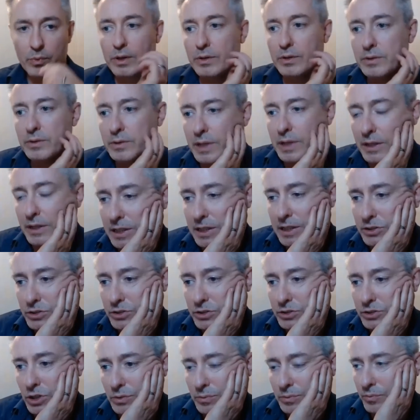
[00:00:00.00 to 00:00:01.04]
there's
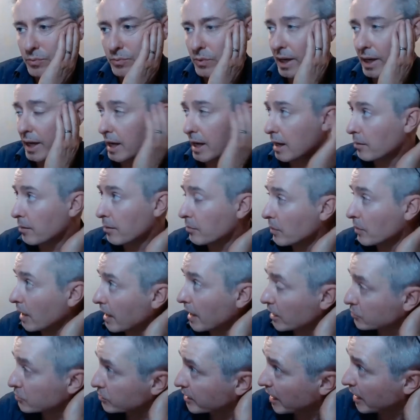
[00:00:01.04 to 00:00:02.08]
no
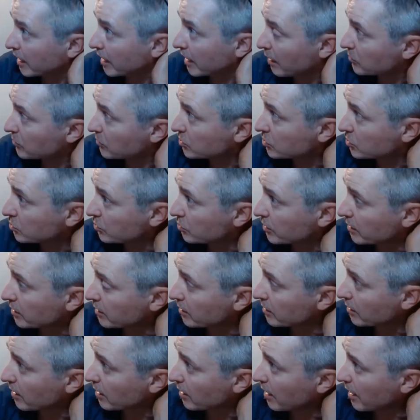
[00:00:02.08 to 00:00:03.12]
electrochemistry,
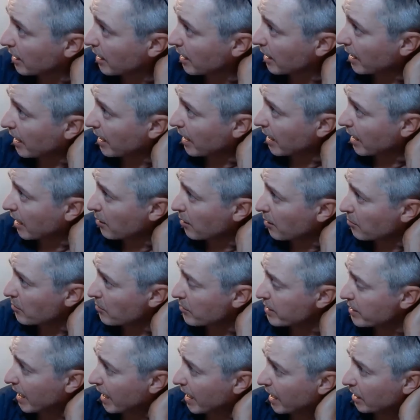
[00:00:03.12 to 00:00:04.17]

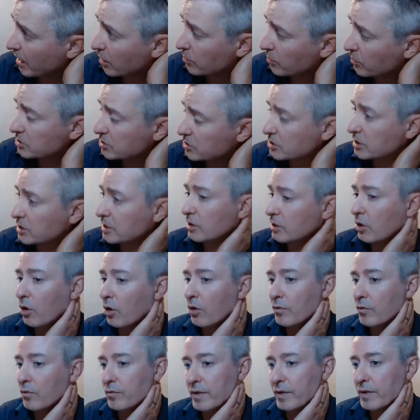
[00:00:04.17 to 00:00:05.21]
the accuracy
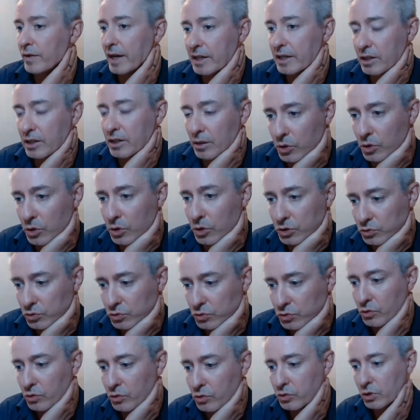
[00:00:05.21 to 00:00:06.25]
of a commercial
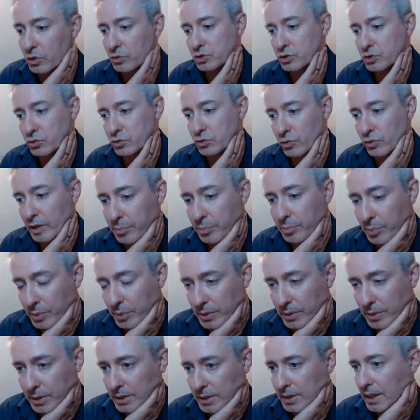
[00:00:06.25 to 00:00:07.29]
glucose strip,
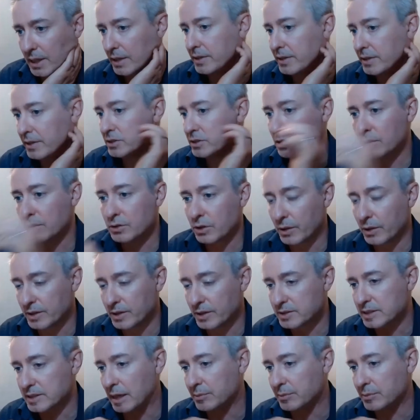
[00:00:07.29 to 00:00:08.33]
and these are
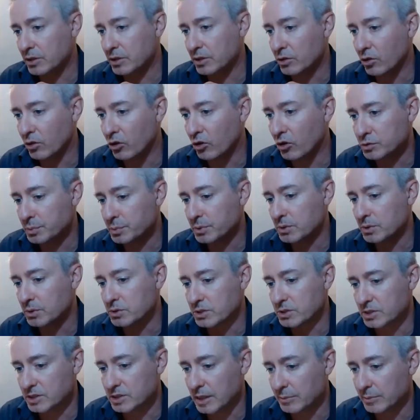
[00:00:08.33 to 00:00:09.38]
accepted in hospitals,
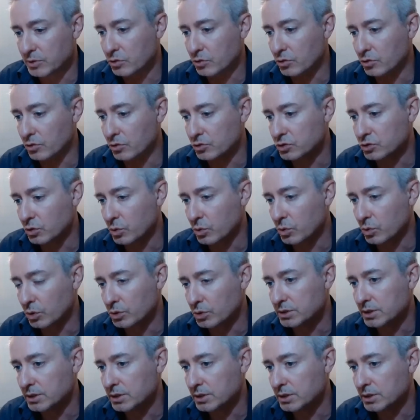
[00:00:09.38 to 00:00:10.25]
accepted across the world.